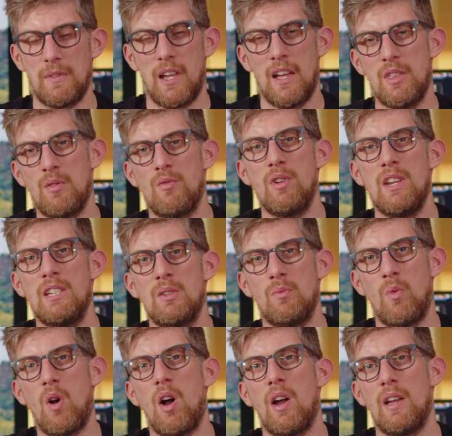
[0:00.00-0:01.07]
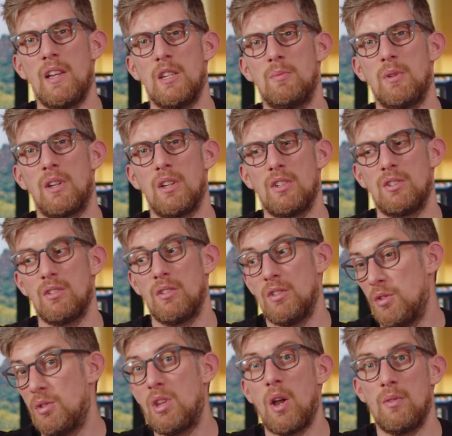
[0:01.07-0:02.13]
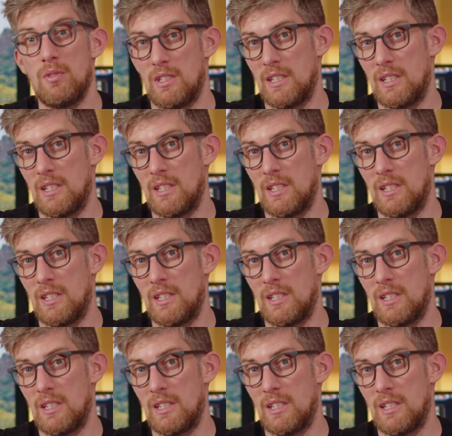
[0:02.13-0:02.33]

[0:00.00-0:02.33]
And the reason why is because you don't